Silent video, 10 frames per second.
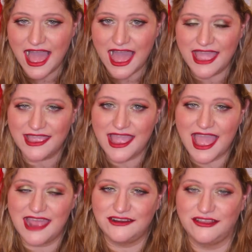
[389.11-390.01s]
I
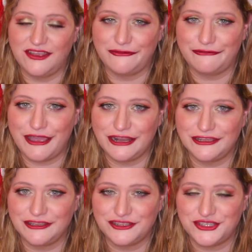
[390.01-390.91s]
had a lot of
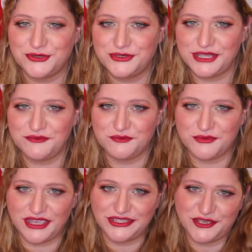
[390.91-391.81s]
fun choosing
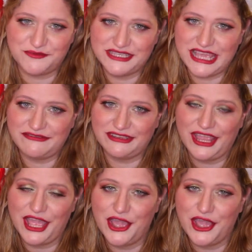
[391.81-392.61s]
my top 7